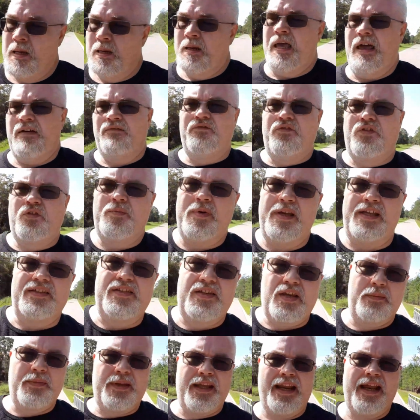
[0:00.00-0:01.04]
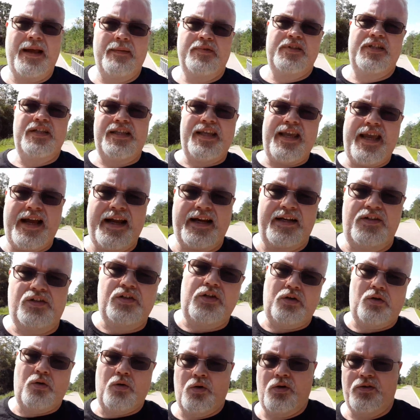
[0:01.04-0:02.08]
heaven forbid something happened to the
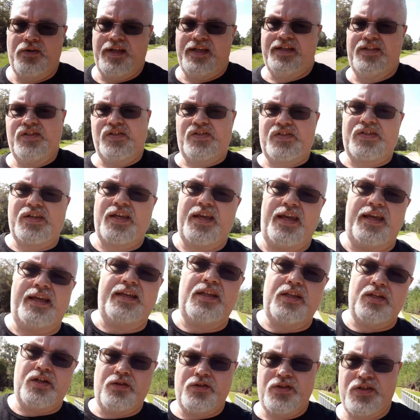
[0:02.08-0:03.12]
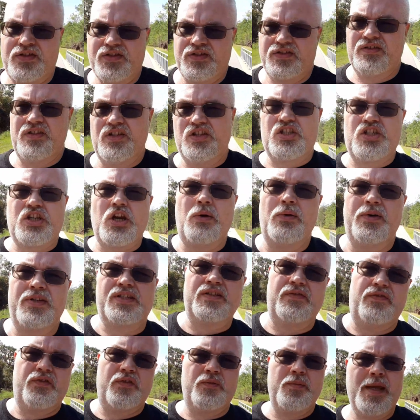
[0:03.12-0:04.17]
actor or they just say you know this the show
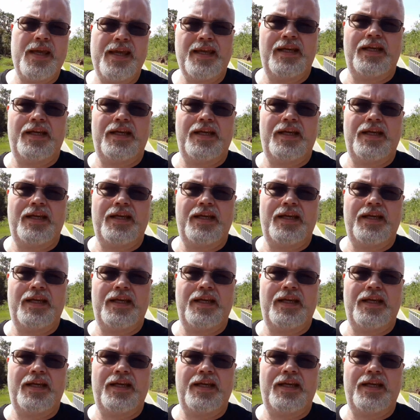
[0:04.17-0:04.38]
isn't for me